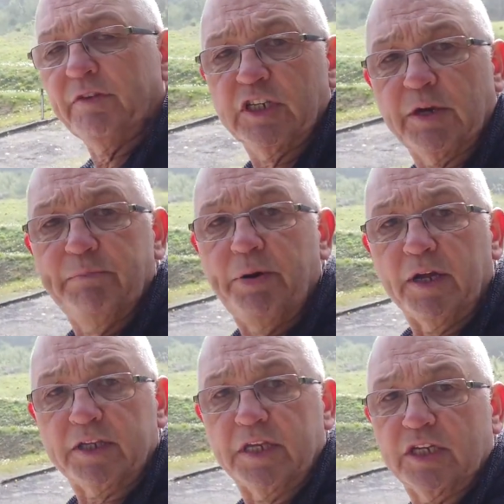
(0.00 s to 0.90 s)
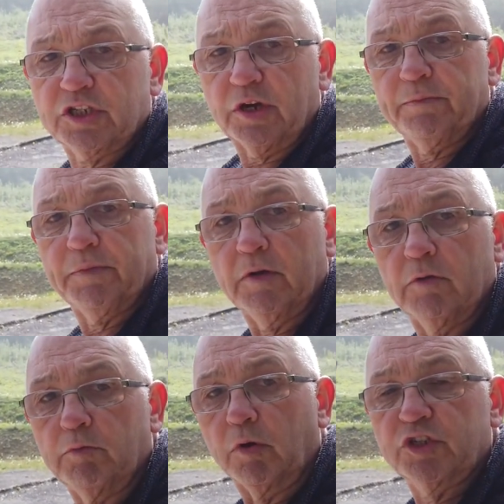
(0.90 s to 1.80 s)
you've only seen part of this um,
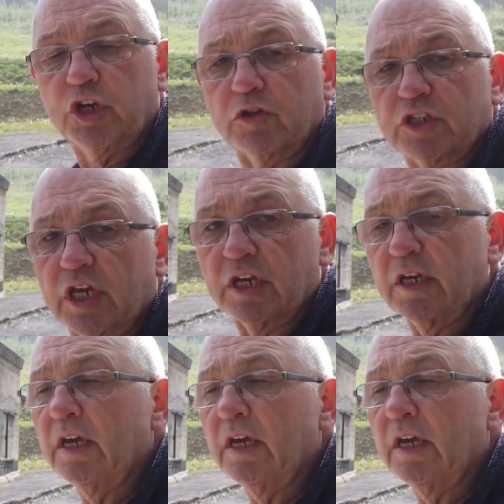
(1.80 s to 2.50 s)
Wolfsschlucht